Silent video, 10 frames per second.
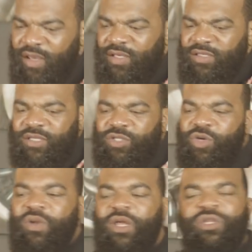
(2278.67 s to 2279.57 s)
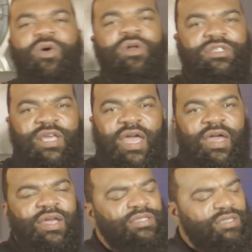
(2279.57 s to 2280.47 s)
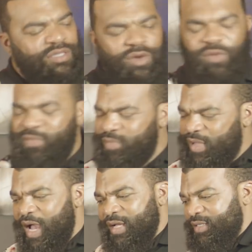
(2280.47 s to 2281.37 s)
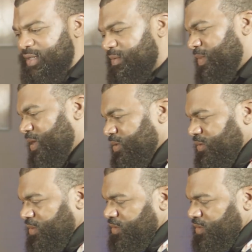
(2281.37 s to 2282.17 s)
is doing their daughter's hair. That's a dope concept, man.